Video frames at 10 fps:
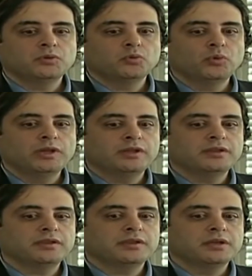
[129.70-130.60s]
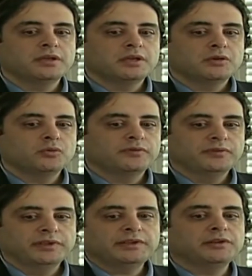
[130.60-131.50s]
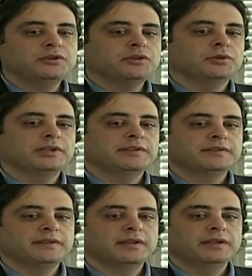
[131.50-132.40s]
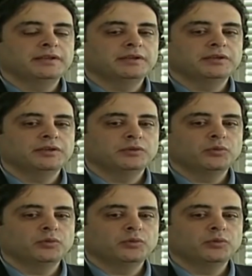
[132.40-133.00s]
With follicular units and